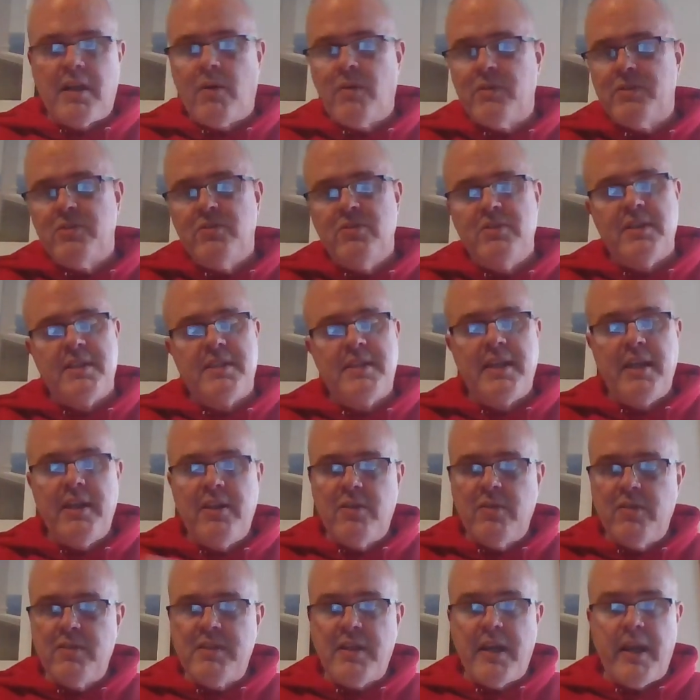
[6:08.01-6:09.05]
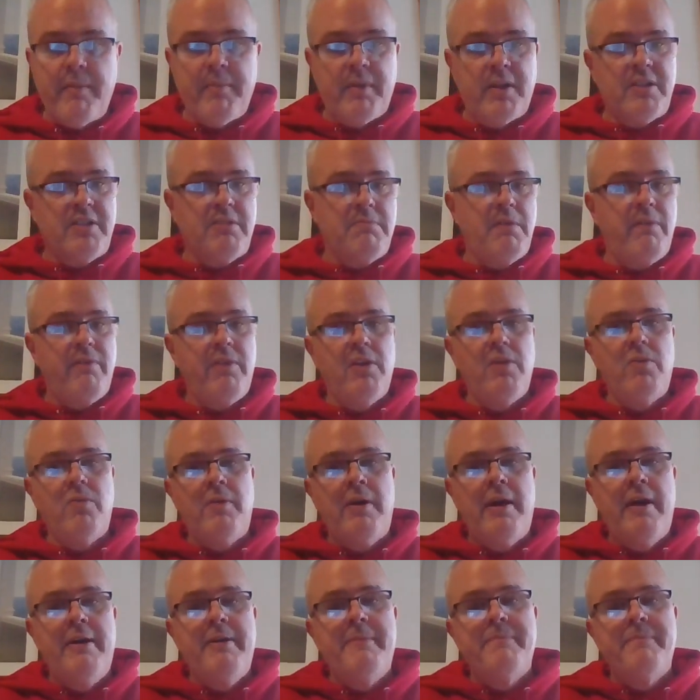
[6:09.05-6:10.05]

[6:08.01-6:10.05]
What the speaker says: I want you to take your time because some of you